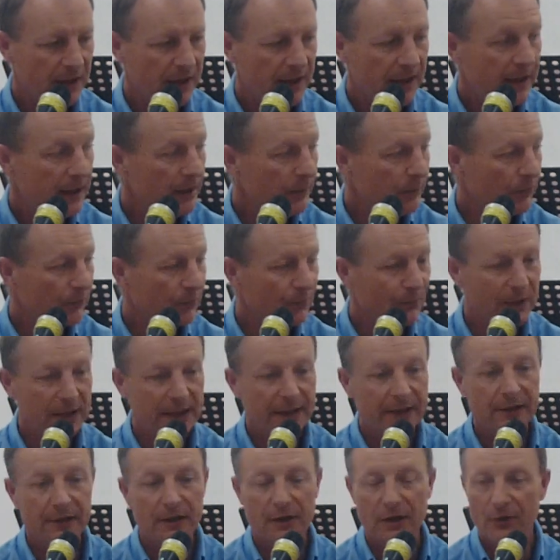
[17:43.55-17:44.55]
he was
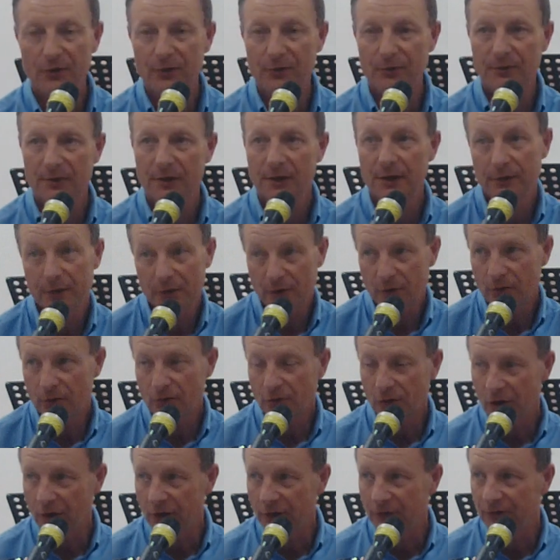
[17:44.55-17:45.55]
willing to go to the
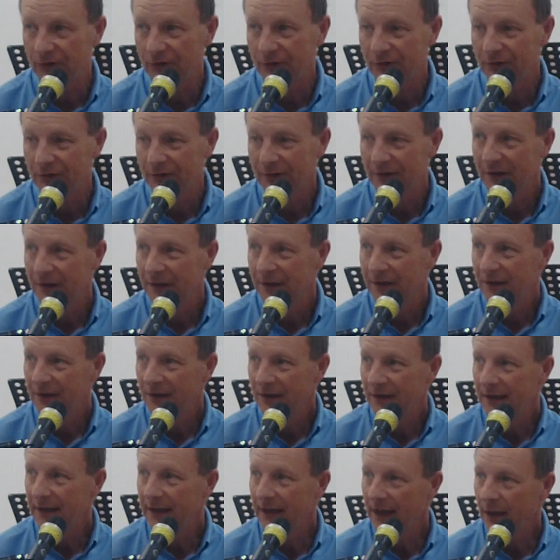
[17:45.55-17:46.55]
cross
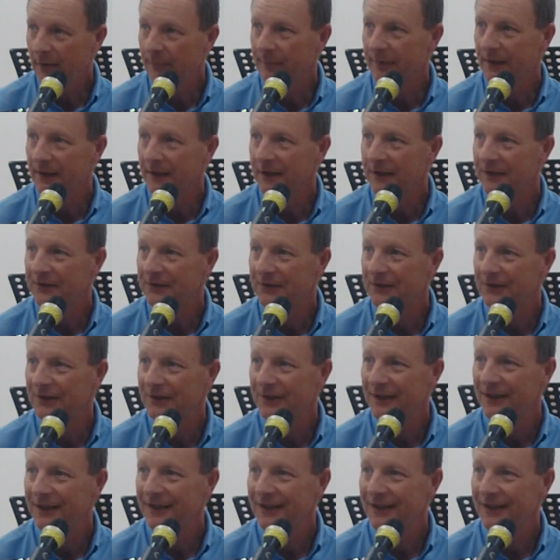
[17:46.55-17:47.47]
in our place.